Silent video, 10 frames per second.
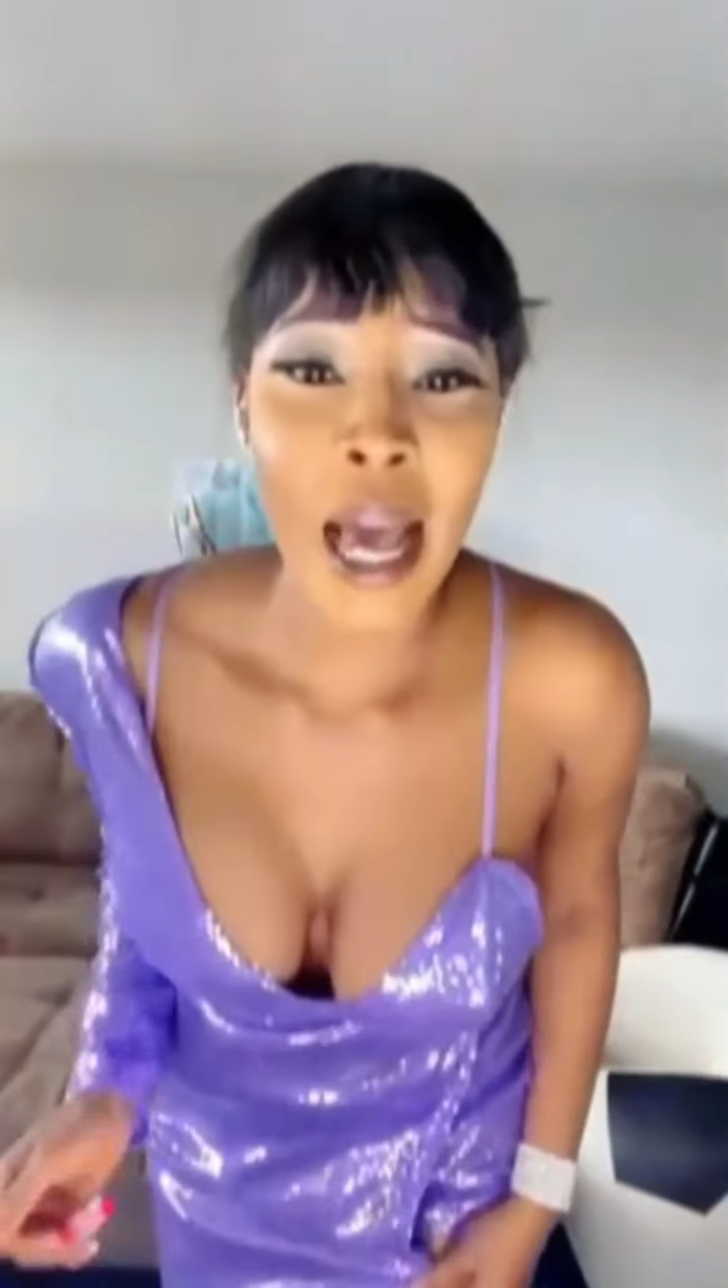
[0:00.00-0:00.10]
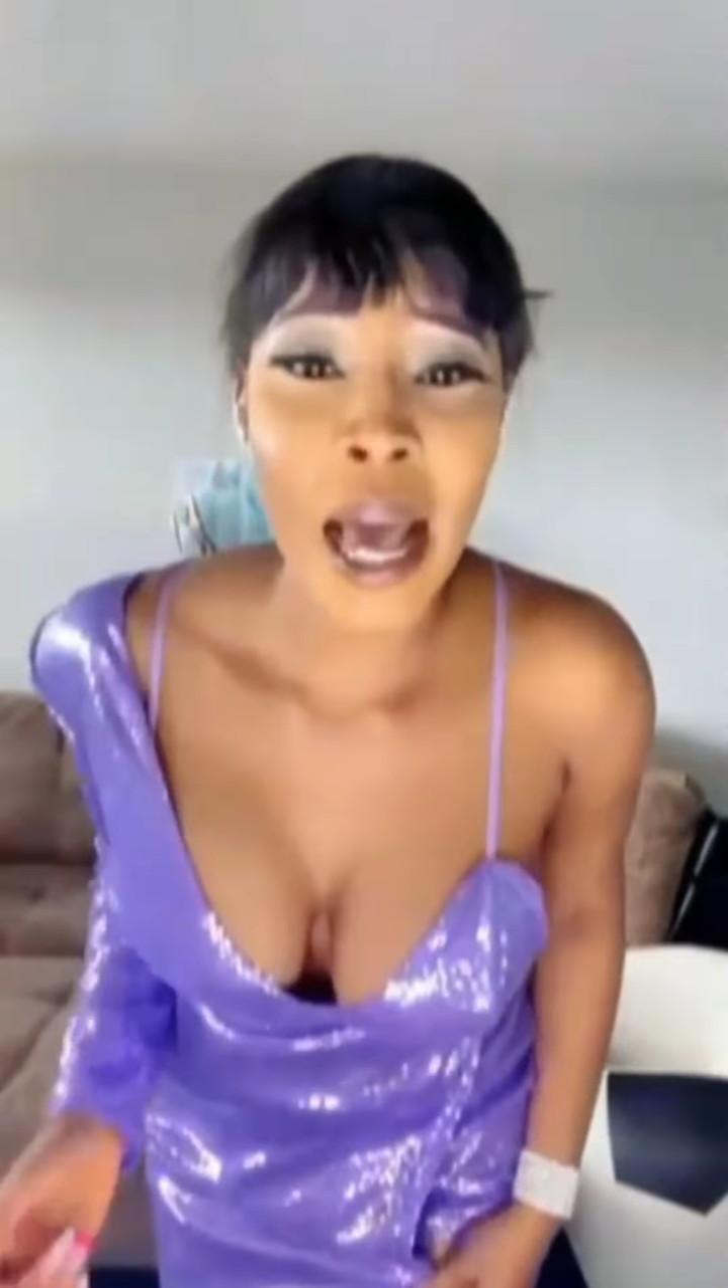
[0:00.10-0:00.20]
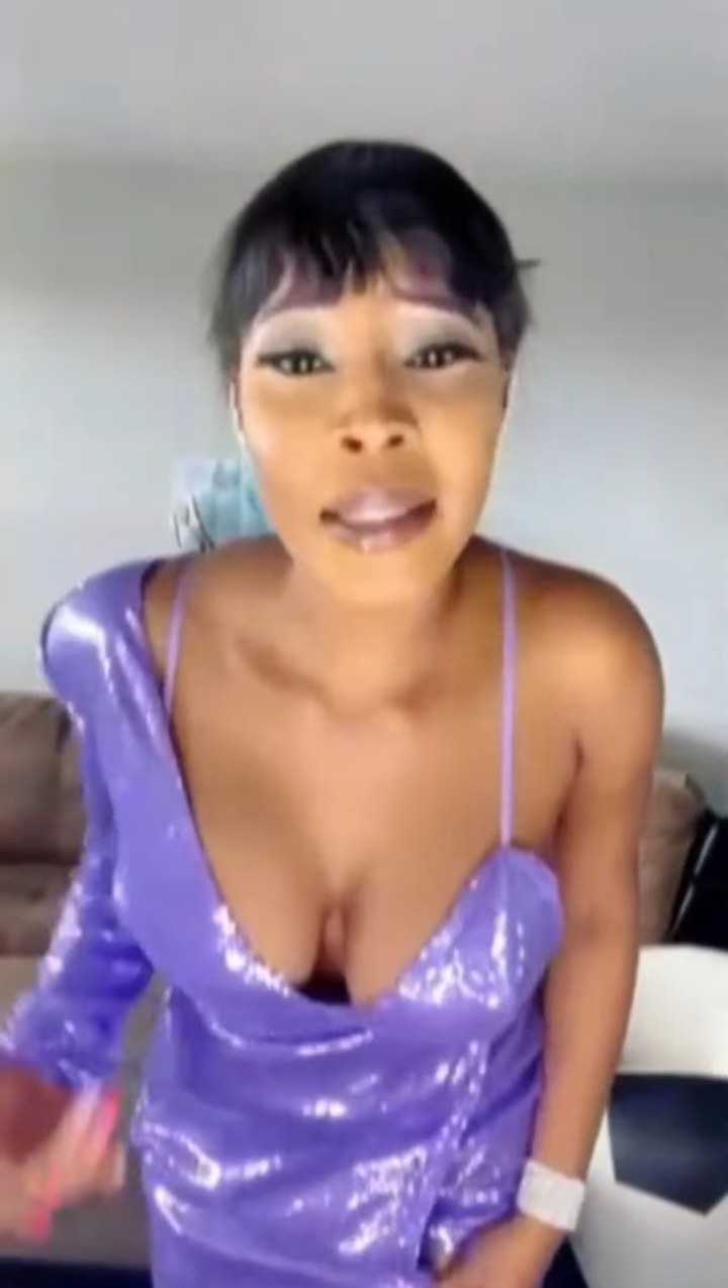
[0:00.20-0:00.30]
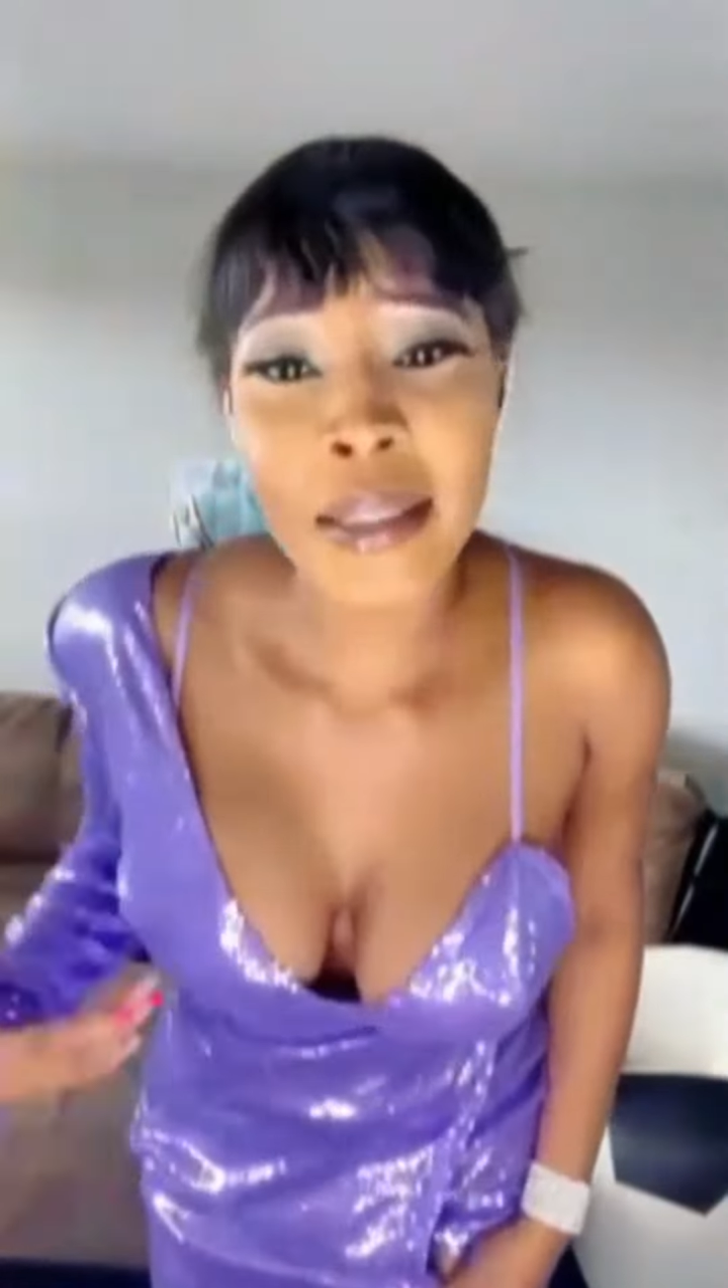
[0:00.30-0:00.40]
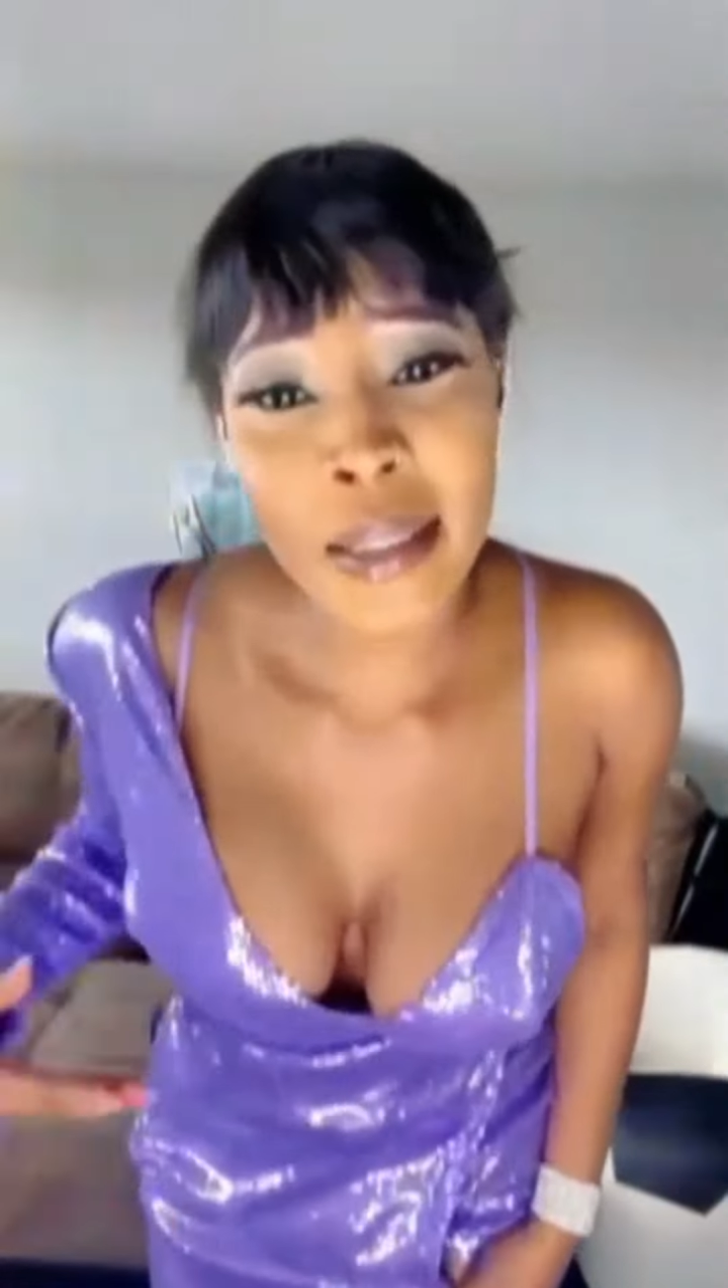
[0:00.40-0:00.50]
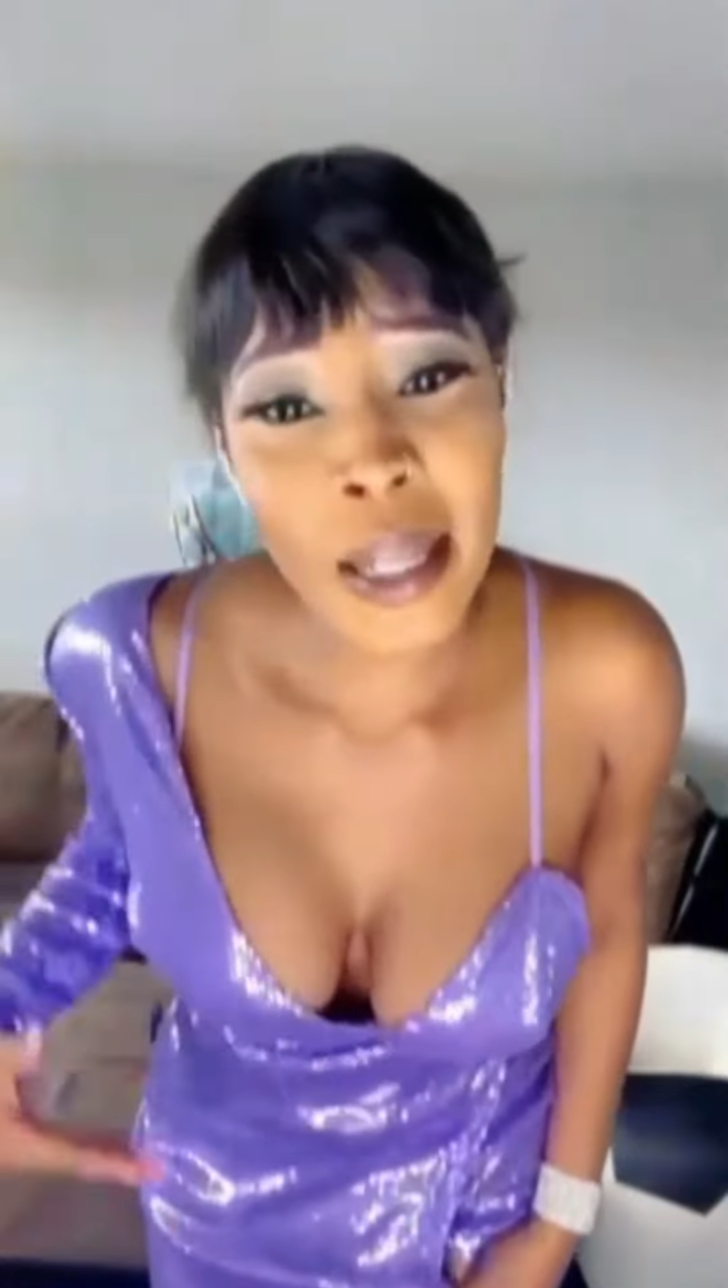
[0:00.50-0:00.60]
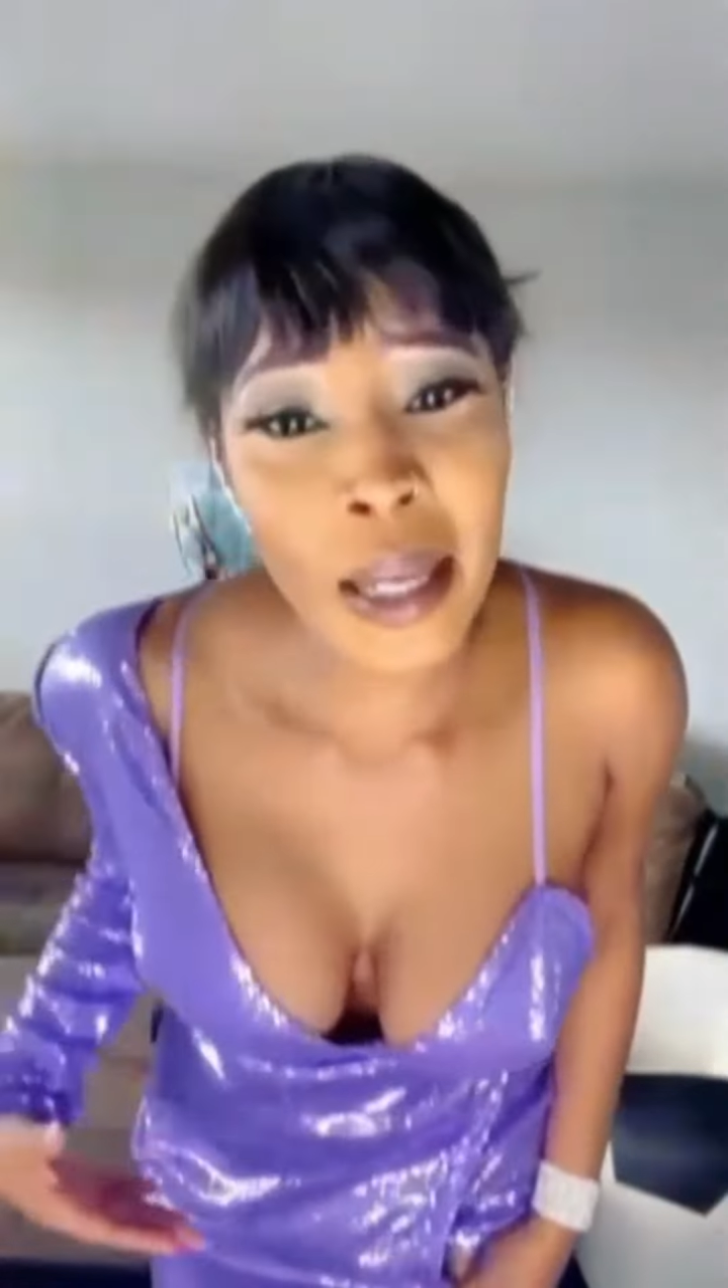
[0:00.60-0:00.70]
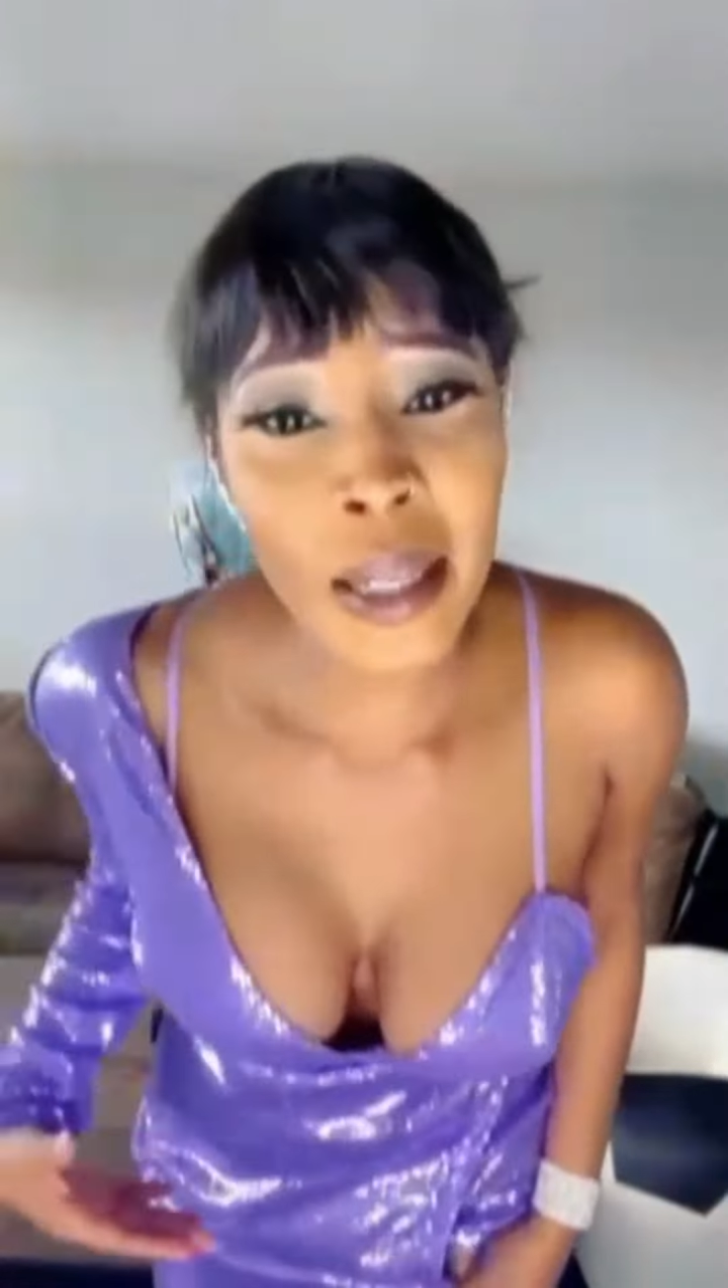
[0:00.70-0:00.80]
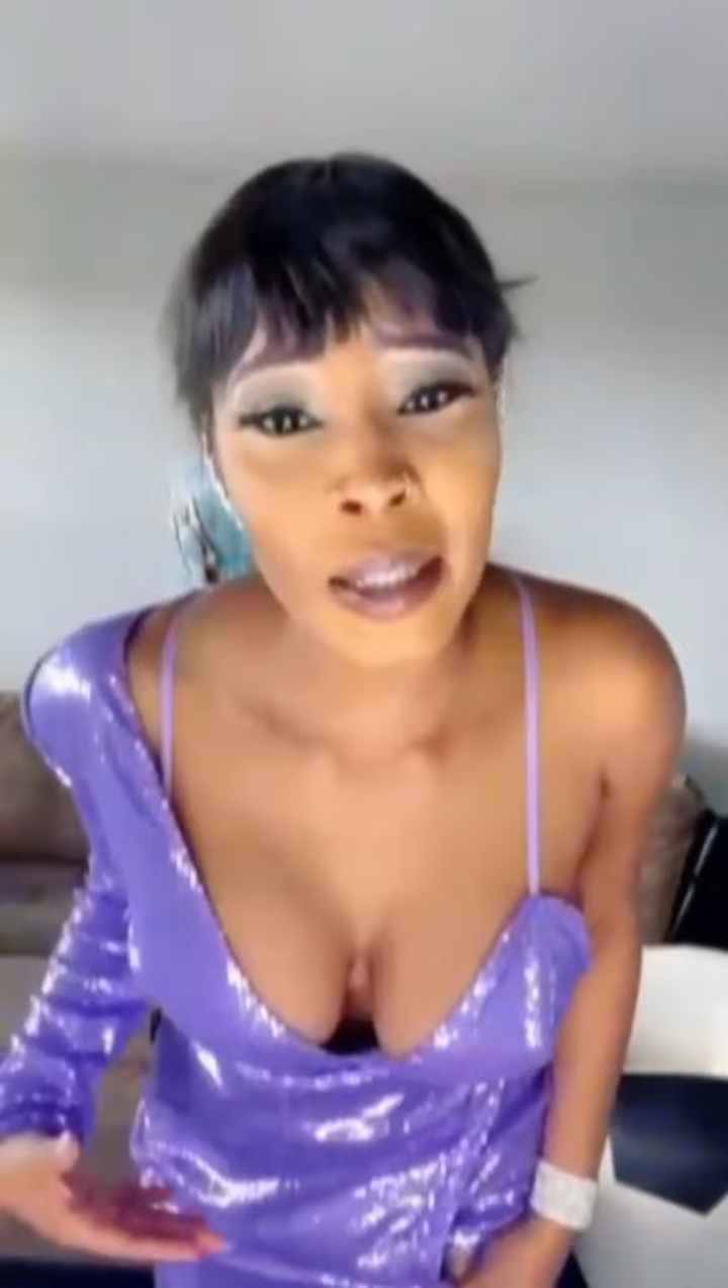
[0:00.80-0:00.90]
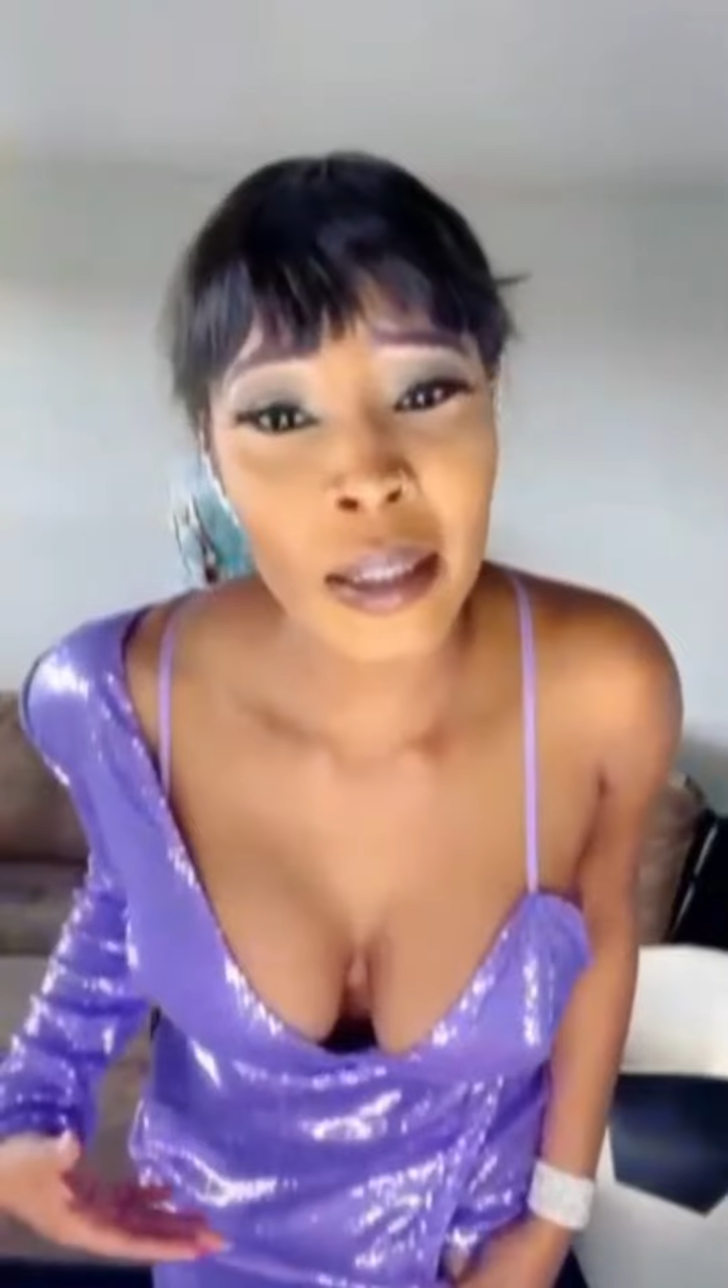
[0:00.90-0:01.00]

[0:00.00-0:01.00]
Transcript: I say